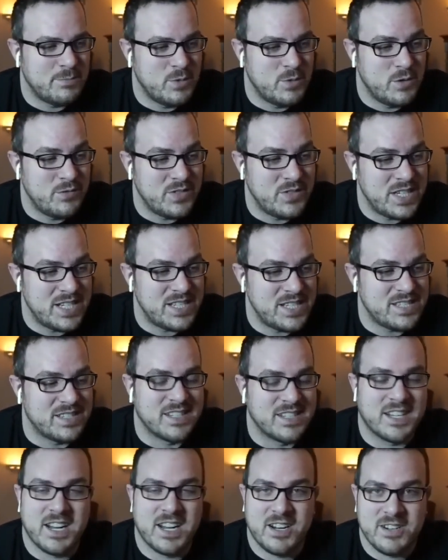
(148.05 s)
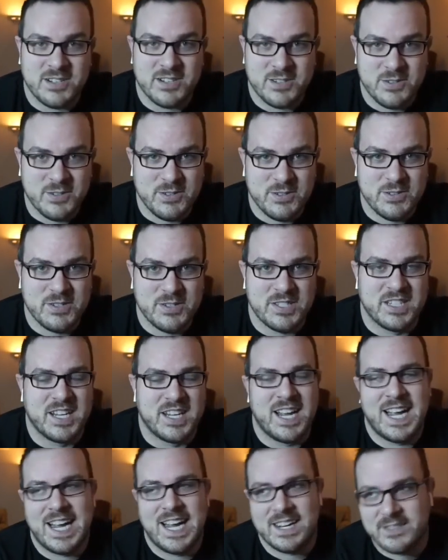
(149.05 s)
movies and characters and
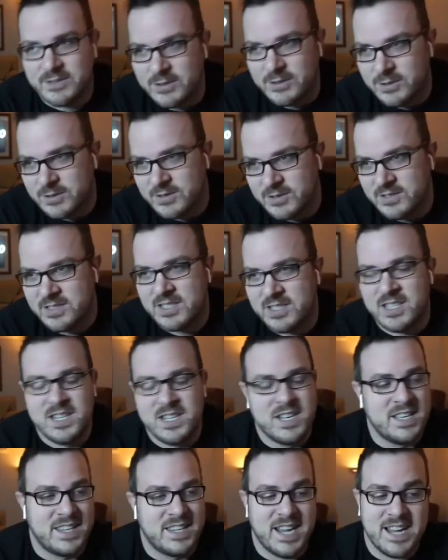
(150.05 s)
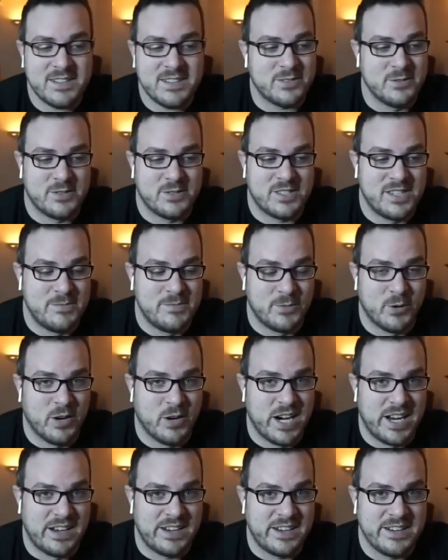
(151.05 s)
actors. The actors seem
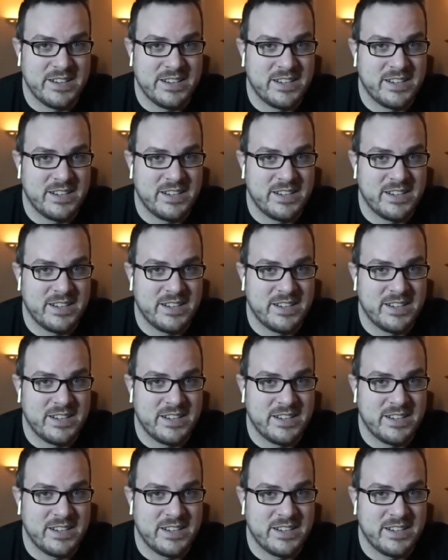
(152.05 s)
great.